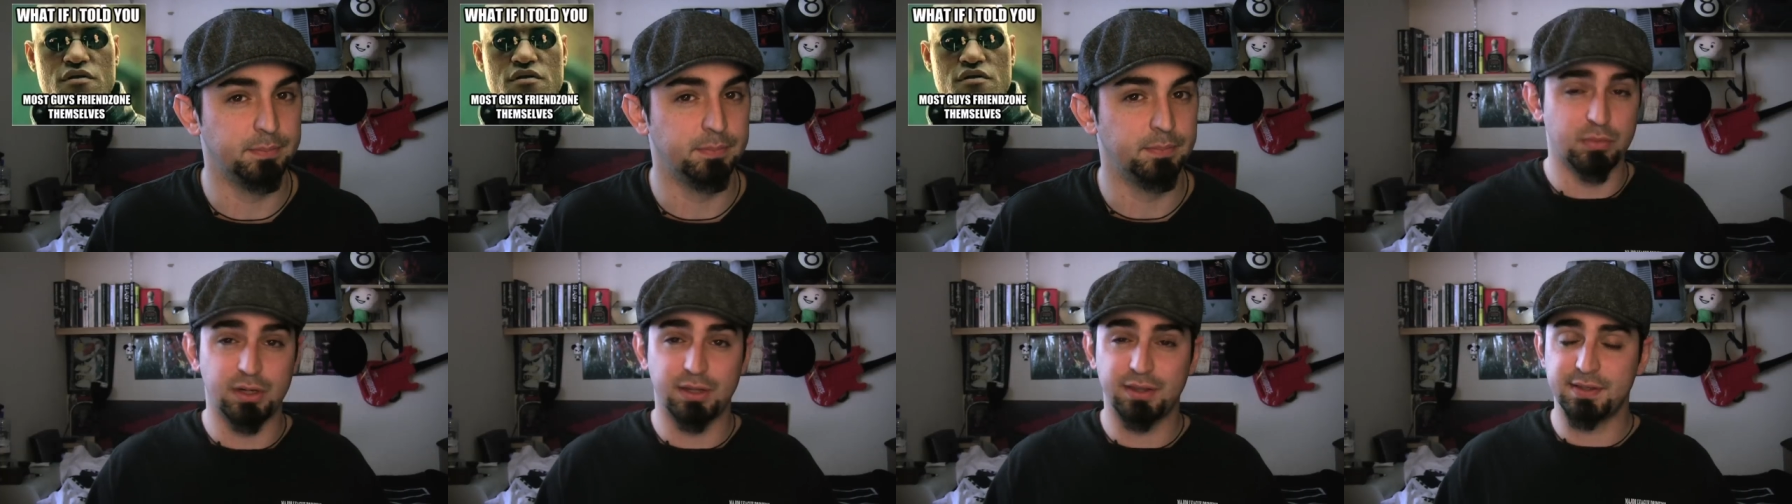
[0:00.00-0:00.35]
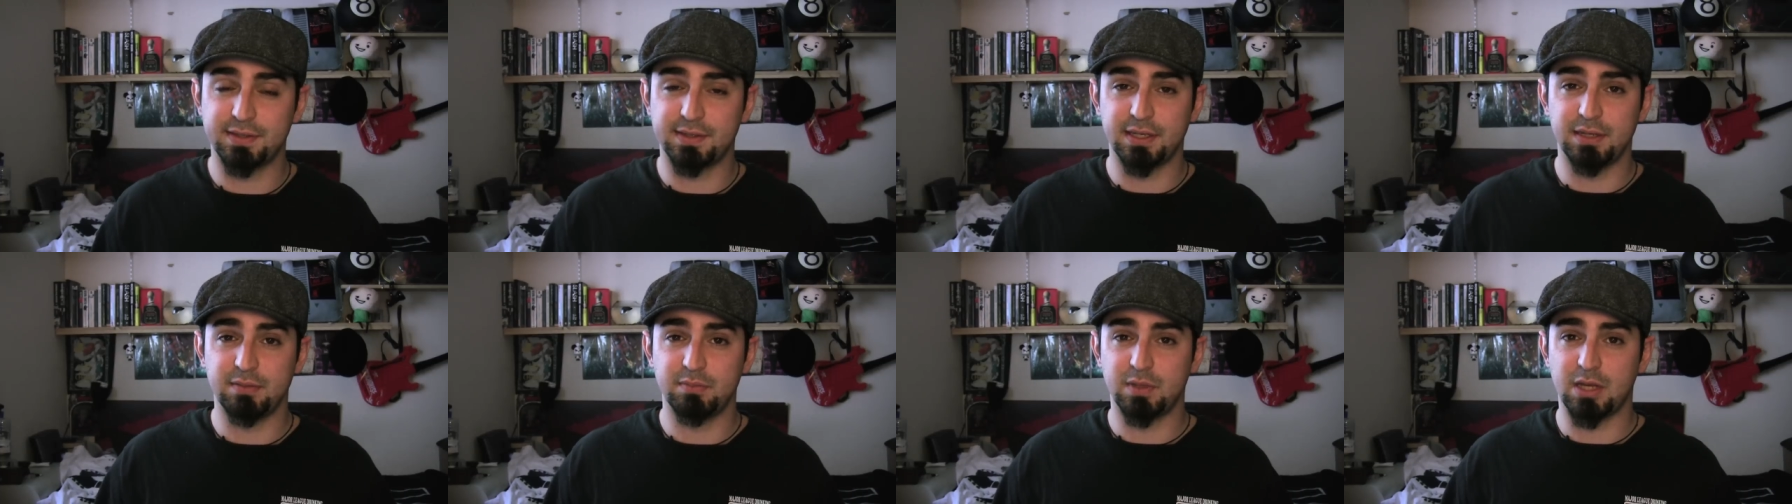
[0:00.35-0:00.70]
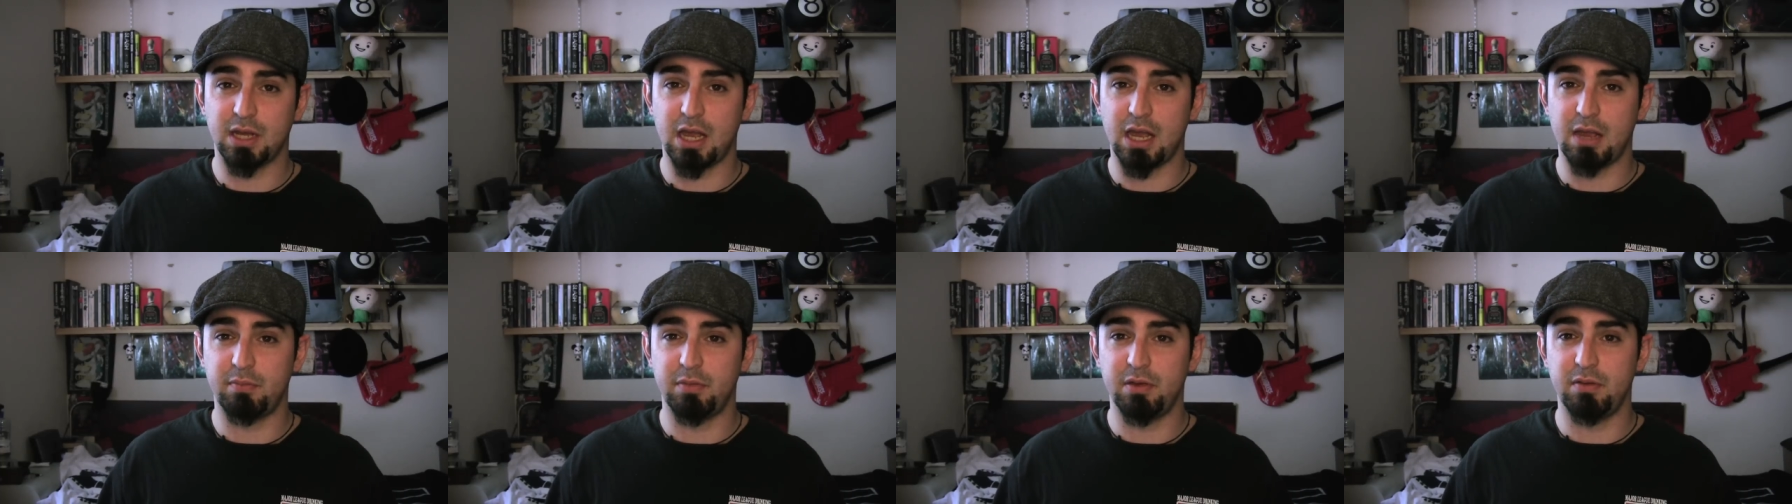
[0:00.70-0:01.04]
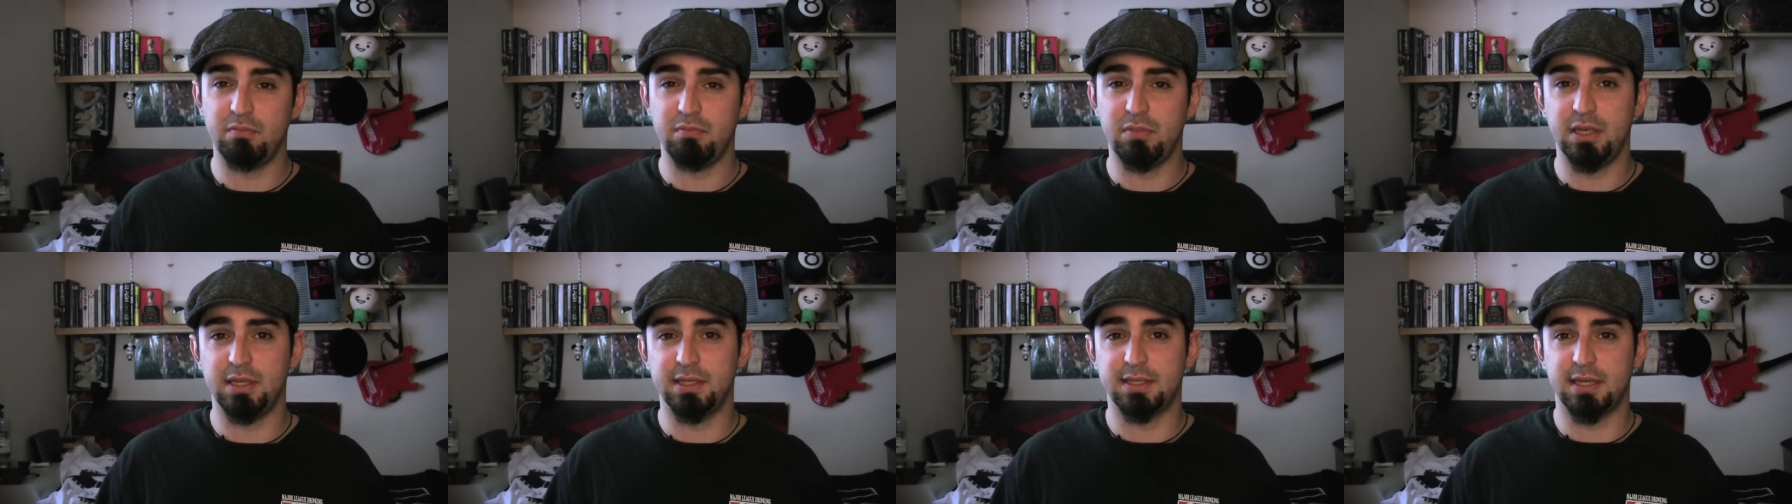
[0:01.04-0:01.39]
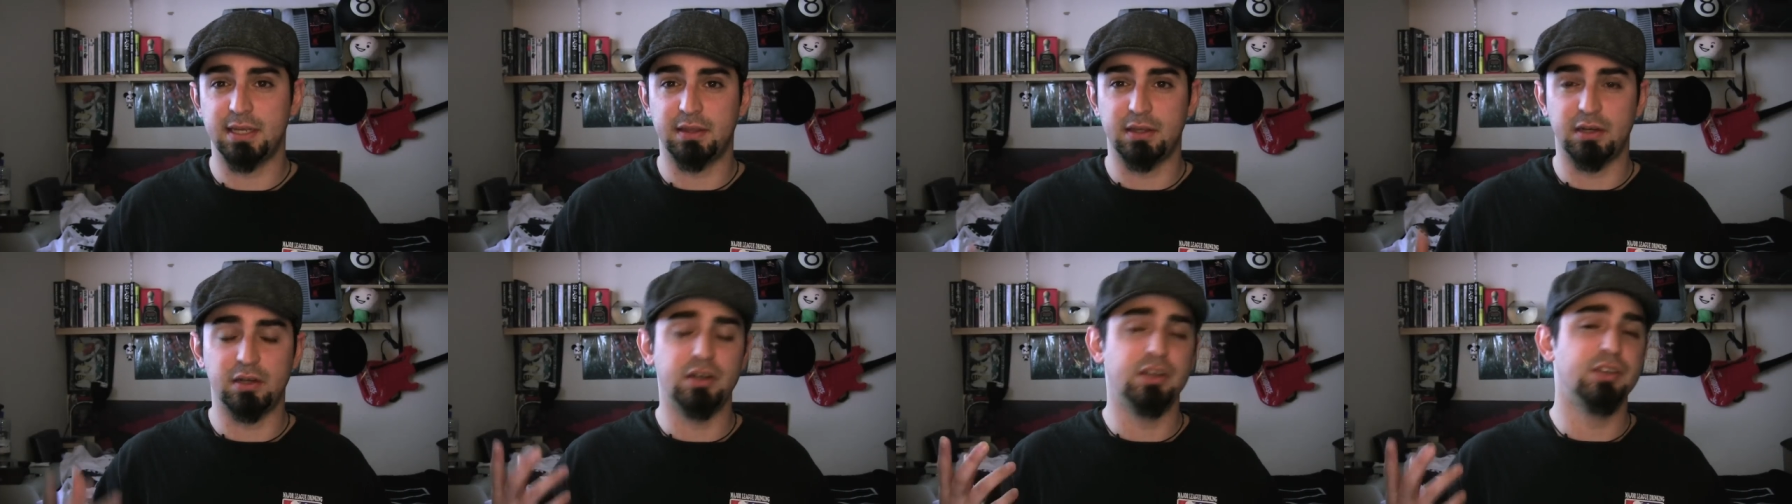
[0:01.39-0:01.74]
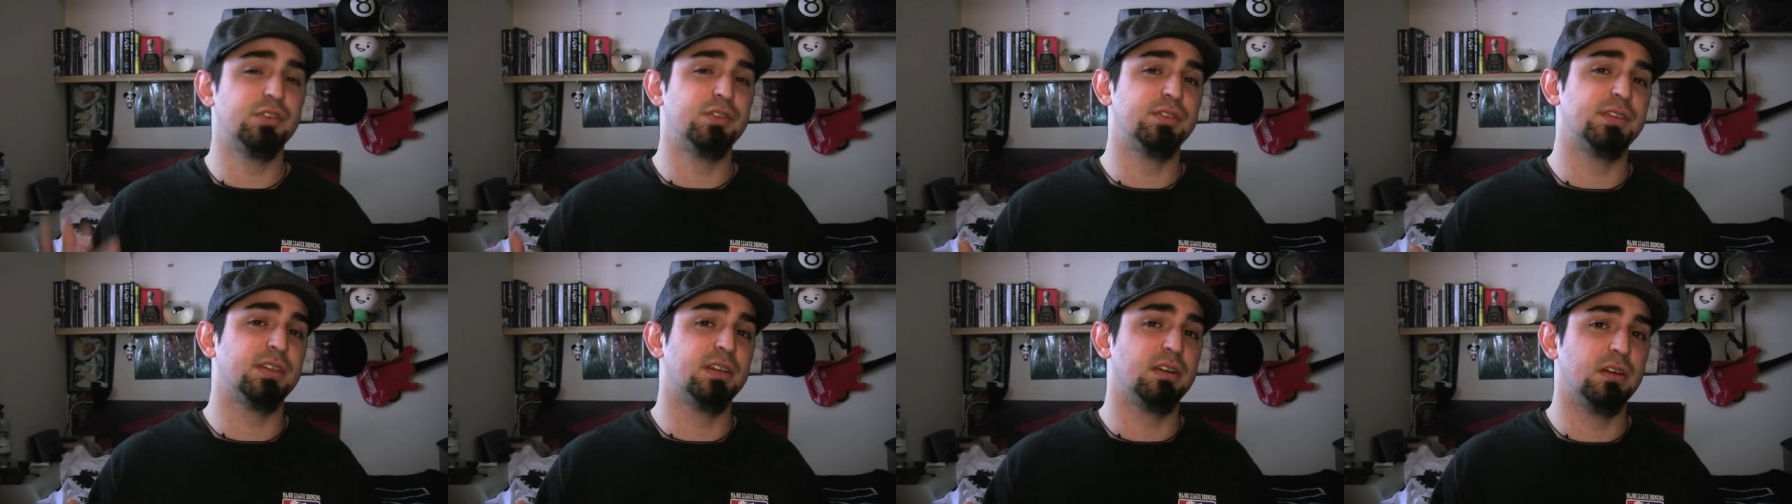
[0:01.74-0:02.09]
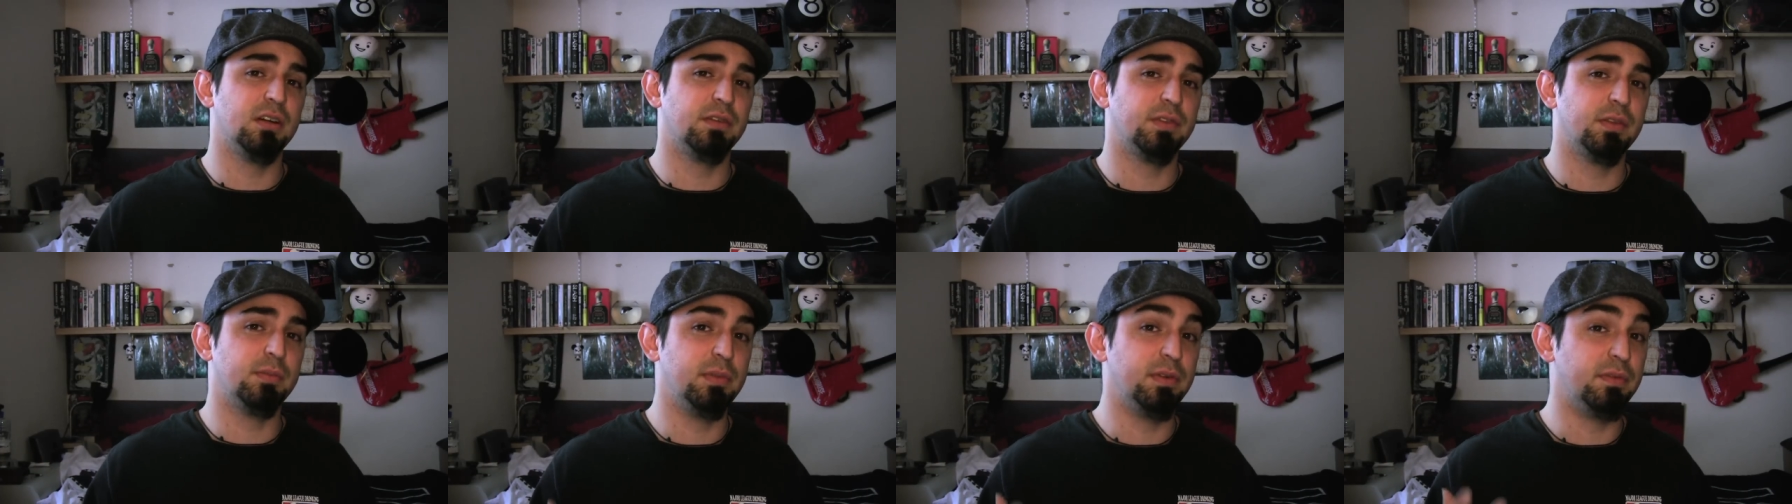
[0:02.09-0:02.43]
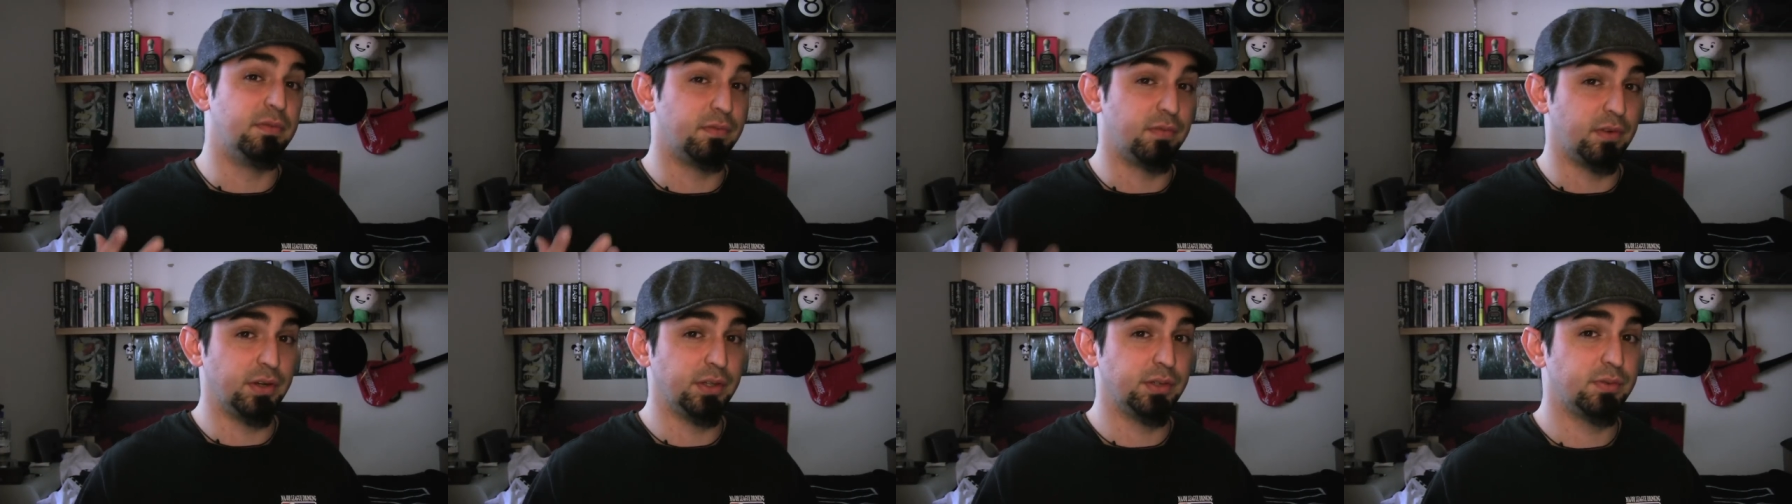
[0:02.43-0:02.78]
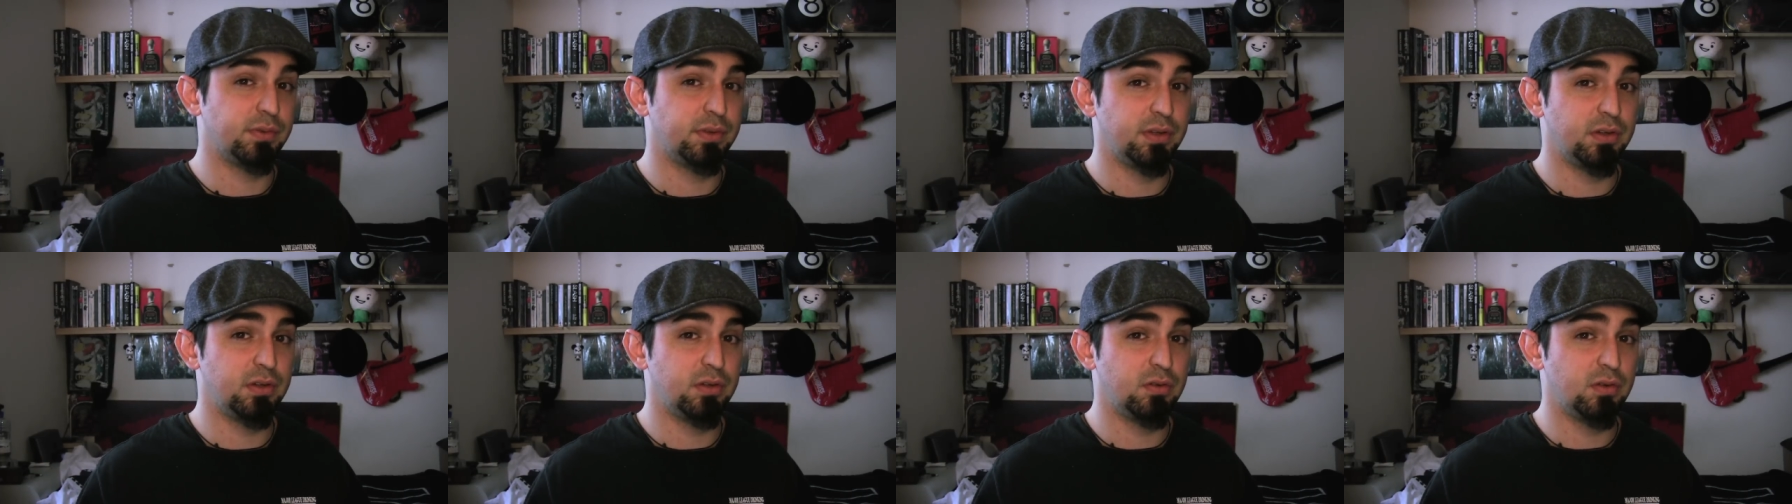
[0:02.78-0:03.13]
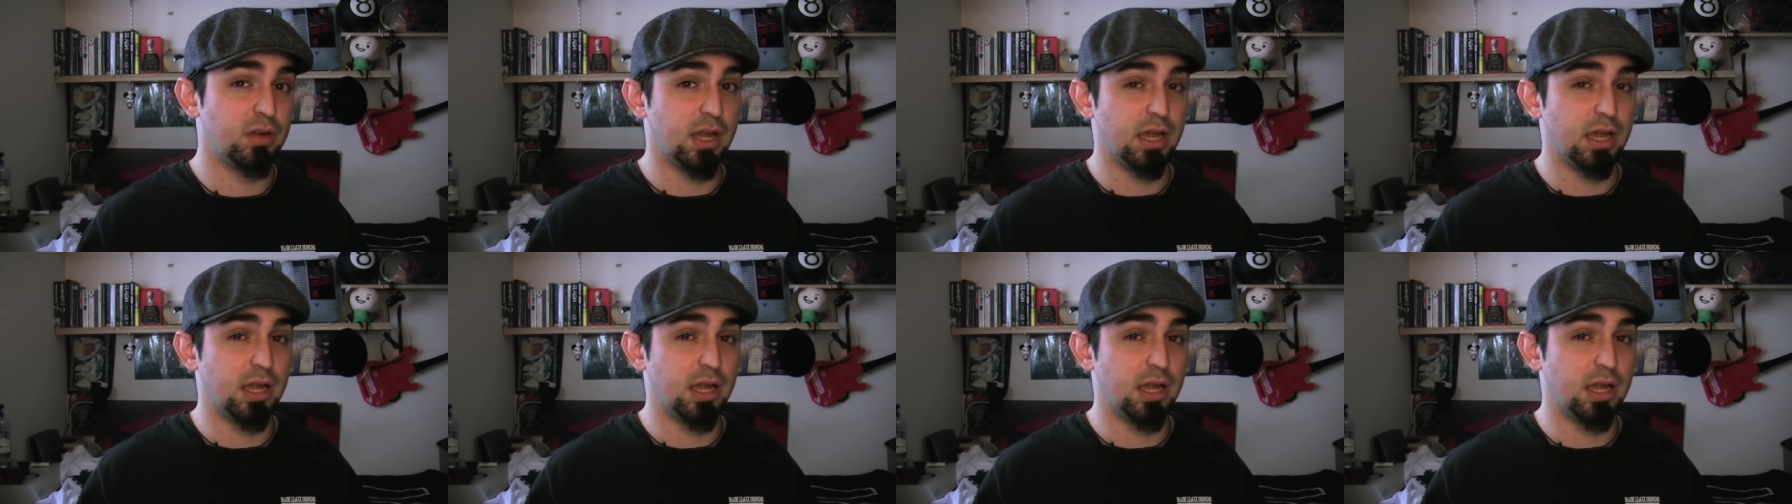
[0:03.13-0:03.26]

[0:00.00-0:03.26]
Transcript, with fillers: But at the same time, it means that they're interested enough to be friends with you,